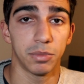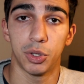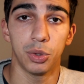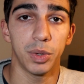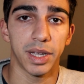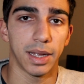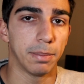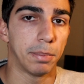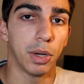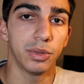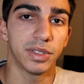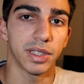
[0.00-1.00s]
doing and
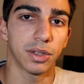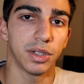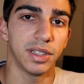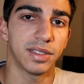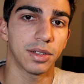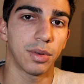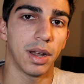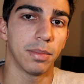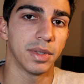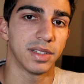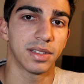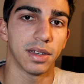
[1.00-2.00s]
posting on
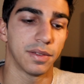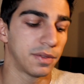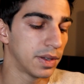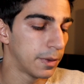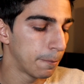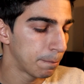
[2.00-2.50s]
Instagram and stuff.